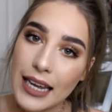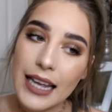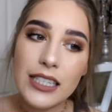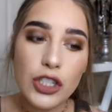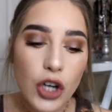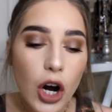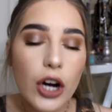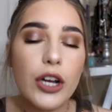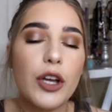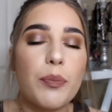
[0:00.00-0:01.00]
it's a
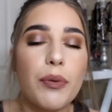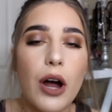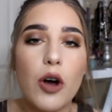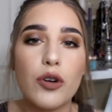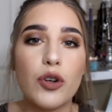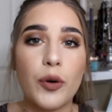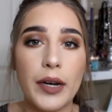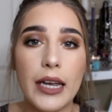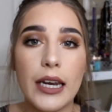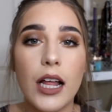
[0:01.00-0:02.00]
dark brown
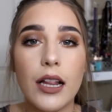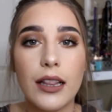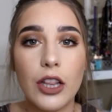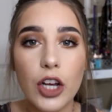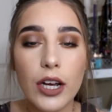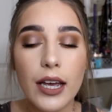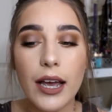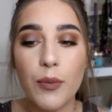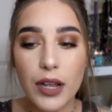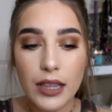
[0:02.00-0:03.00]
green look
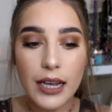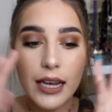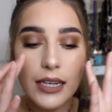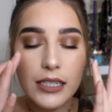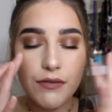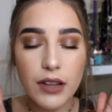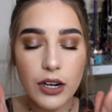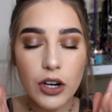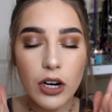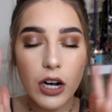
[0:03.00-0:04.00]
with a hint of
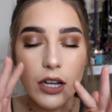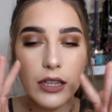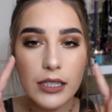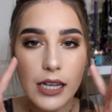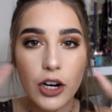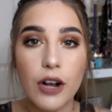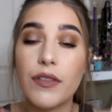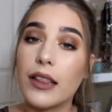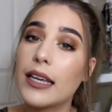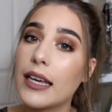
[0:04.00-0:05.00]
glitter on the center of
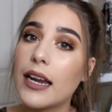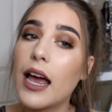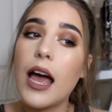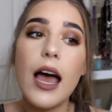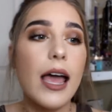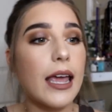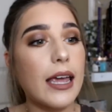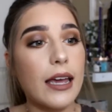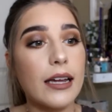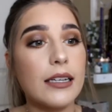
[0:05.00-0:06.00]
the lid.
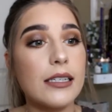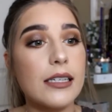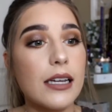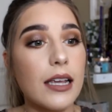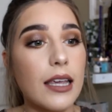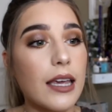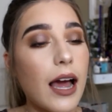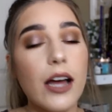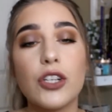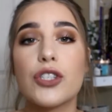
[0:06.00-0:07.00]
And
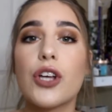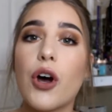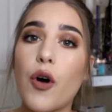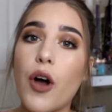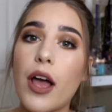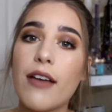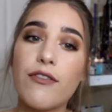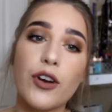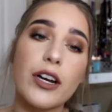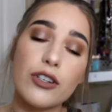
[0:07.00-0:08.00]
yeah, so
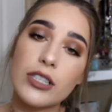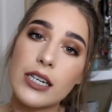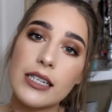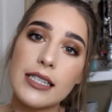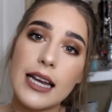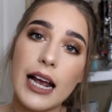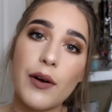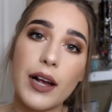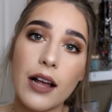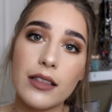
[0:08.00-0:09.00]
if you're interested in seeing how
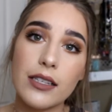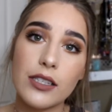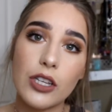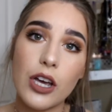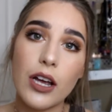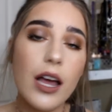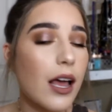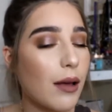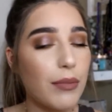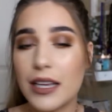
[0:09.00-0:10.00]
I got this look,
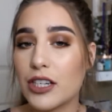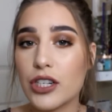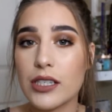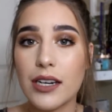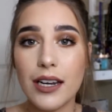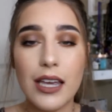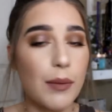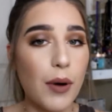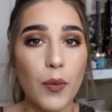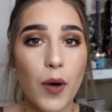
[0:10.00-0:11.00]
please just
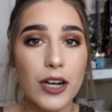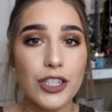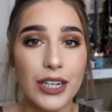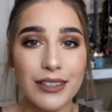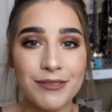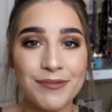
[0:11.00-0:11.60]
keep on watching.